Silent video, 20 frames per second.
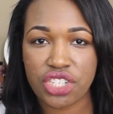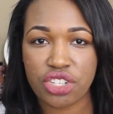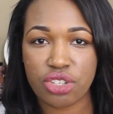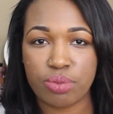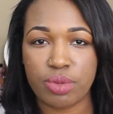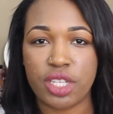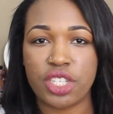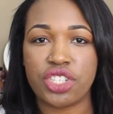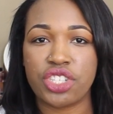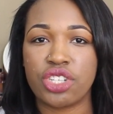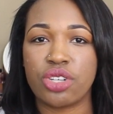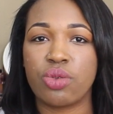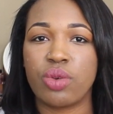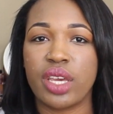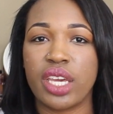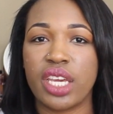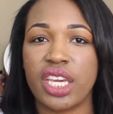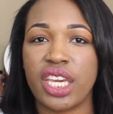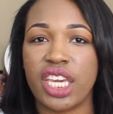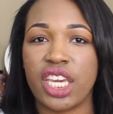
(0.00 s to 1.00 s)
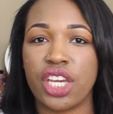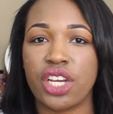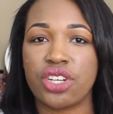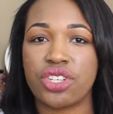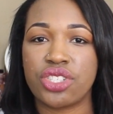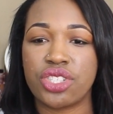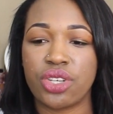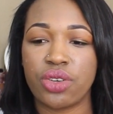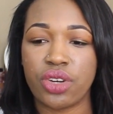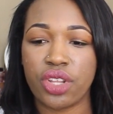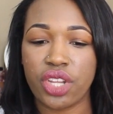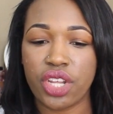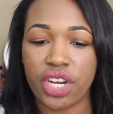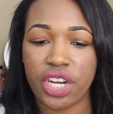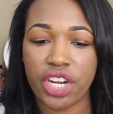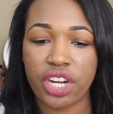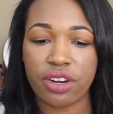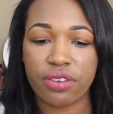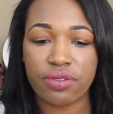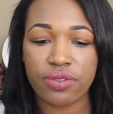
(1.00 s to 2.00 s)
to be doing here soon in the
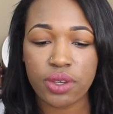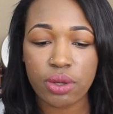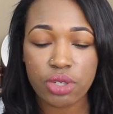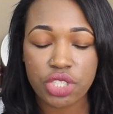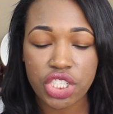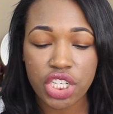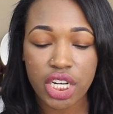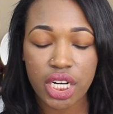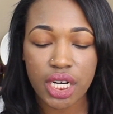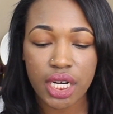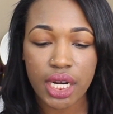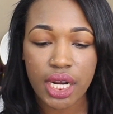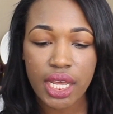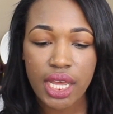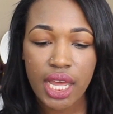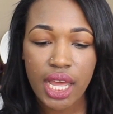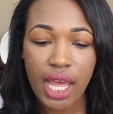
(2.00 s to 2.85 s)
near future